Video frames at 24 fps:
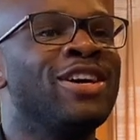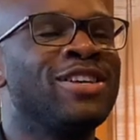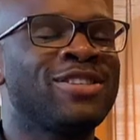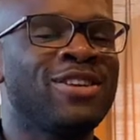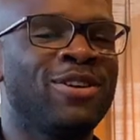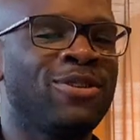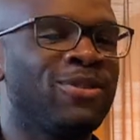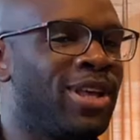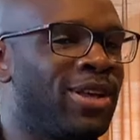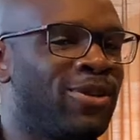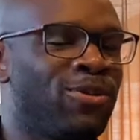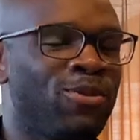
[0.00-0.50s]

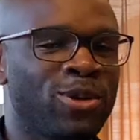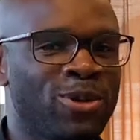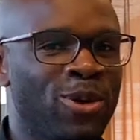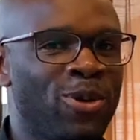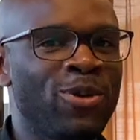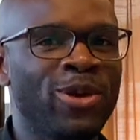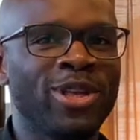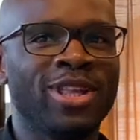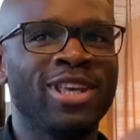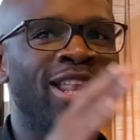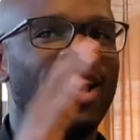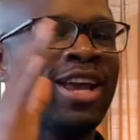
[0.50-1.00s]
So that was
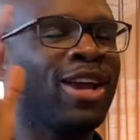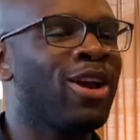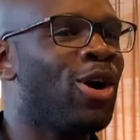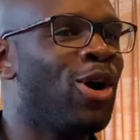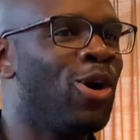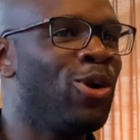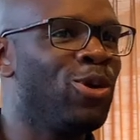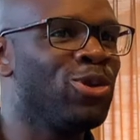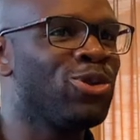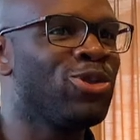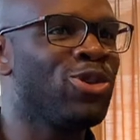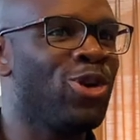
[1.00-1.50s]
already like a
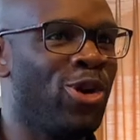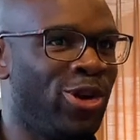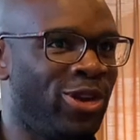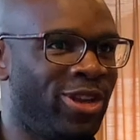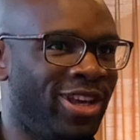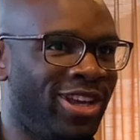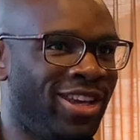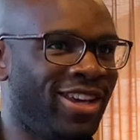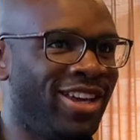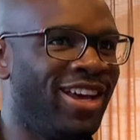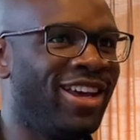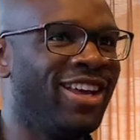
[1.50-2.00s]
whole
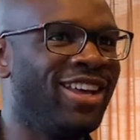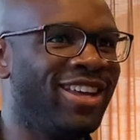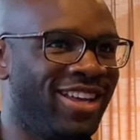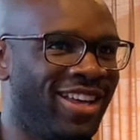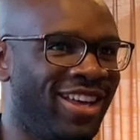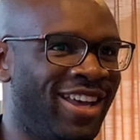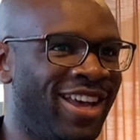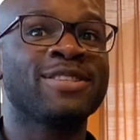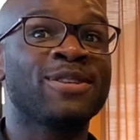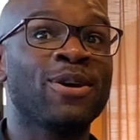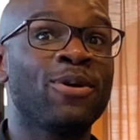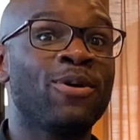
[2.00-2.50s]
journey.
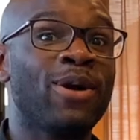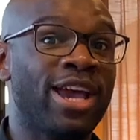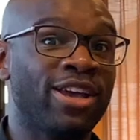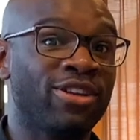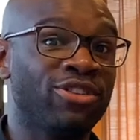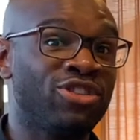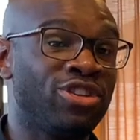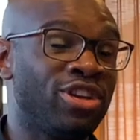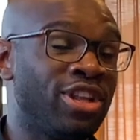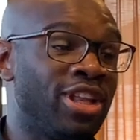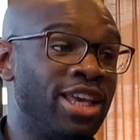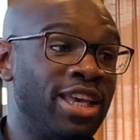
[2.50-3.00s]
So
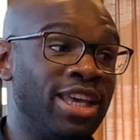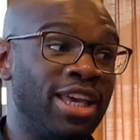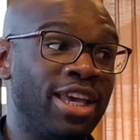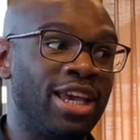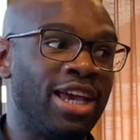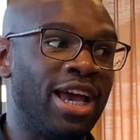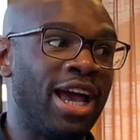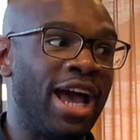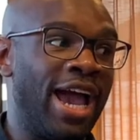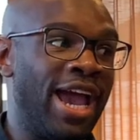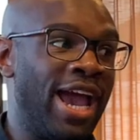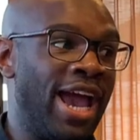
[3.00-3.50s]

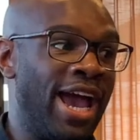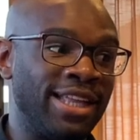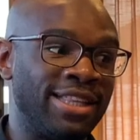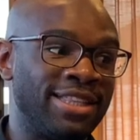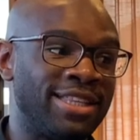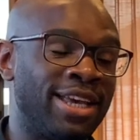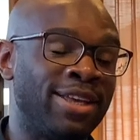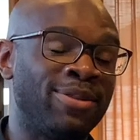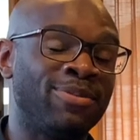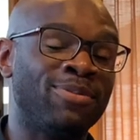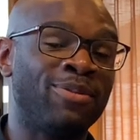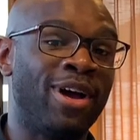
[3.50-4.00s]
actually I had
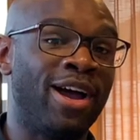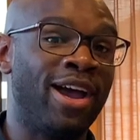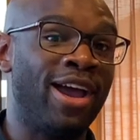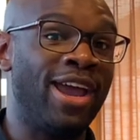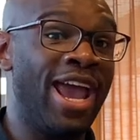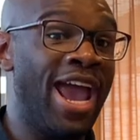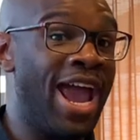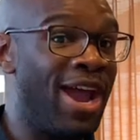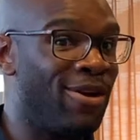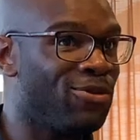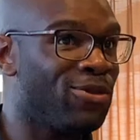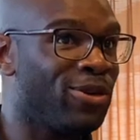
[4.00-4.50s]
then my
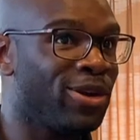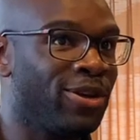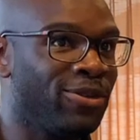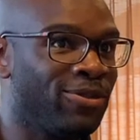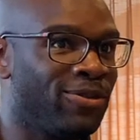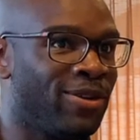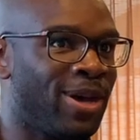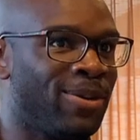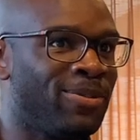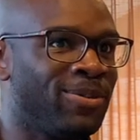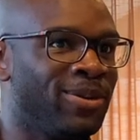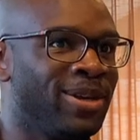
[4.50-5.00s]
African
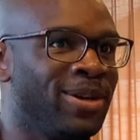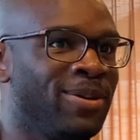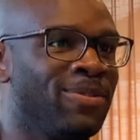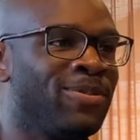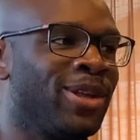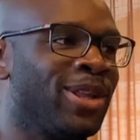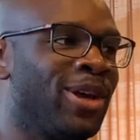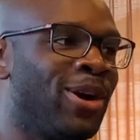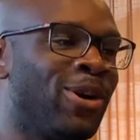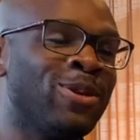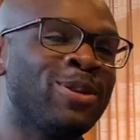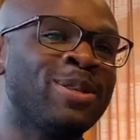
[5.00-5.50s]
family, but
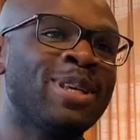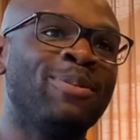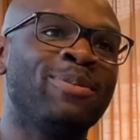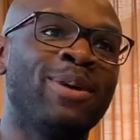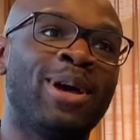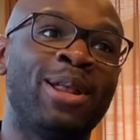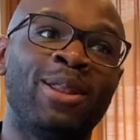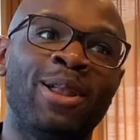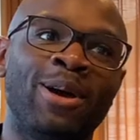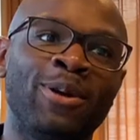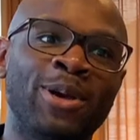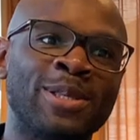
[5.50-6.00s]
I also had my
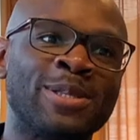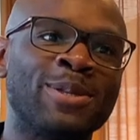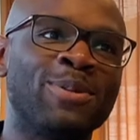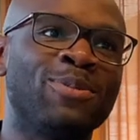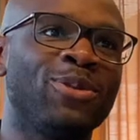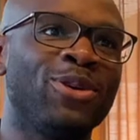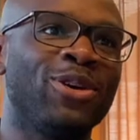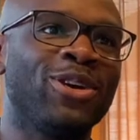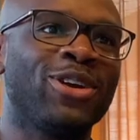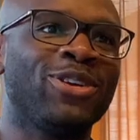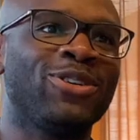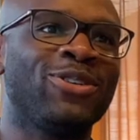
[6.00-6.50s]

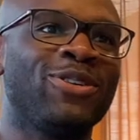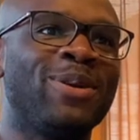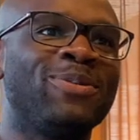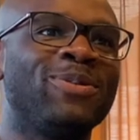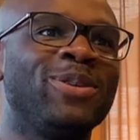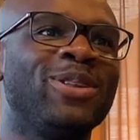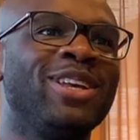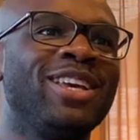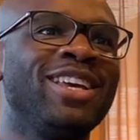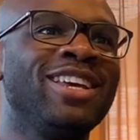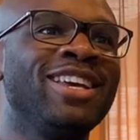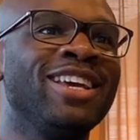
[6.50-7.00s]
Luxembourgish
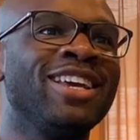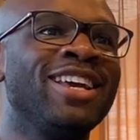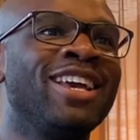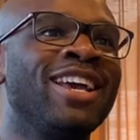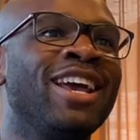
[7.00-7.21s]
family.